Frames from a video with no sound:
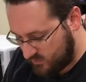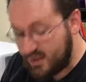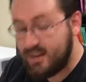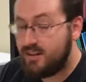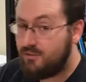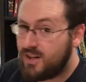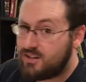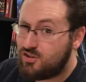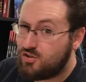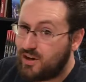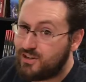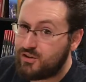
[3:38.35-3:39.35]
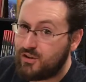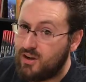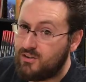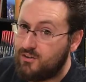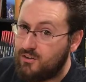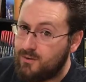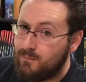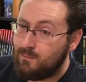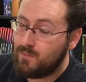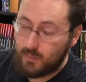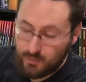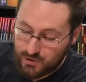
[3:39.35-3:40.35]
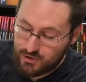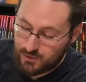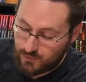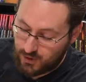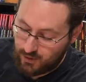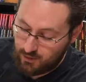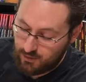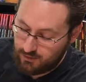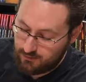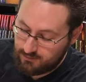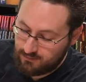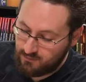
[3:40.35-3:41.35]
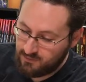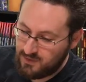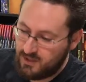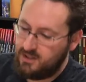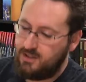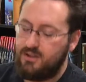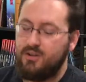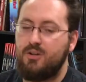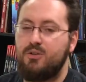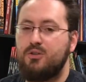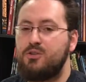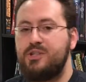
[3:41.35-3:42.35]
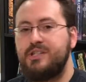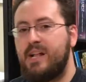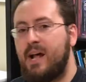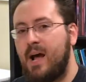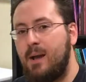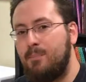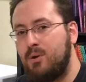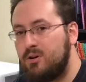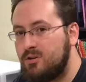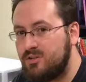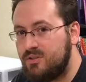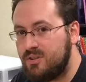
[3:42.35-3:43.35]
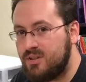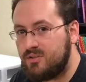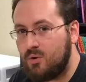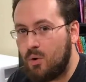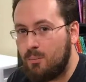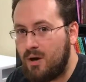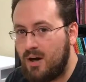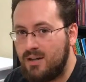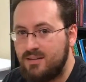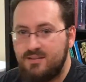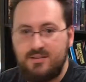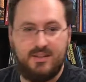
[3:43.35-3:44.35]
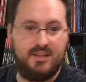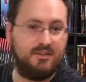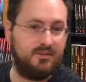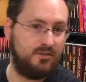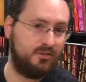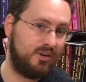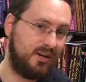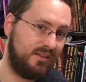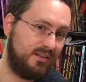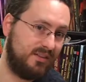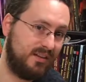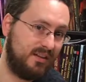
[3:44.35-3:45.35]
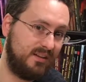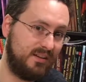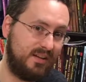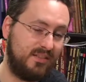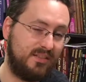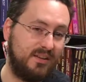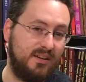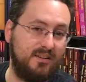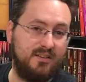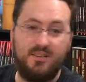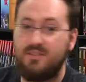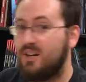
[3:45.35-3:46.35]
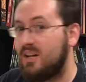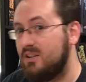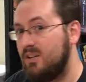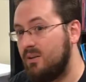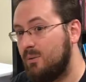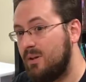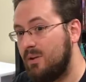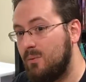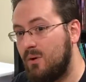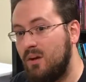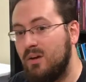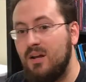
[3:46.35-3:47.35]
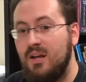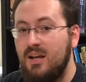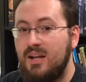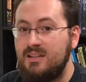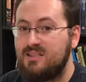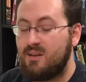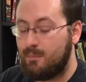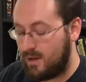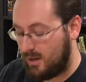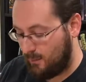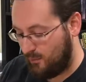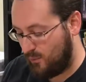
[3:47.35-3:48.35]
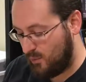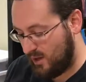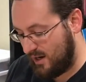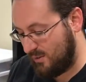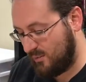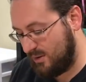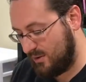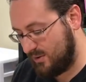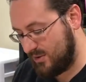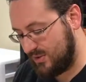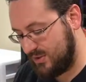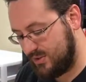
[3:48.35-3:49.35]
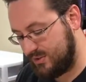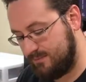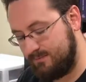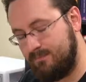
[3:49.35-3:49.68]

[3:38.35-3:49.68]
And you've got your Treasure Hunter, which is your rogue, you know, your sly person that's going behind the scenes and trying to get things exactly the way they want and slip out before anyone notices.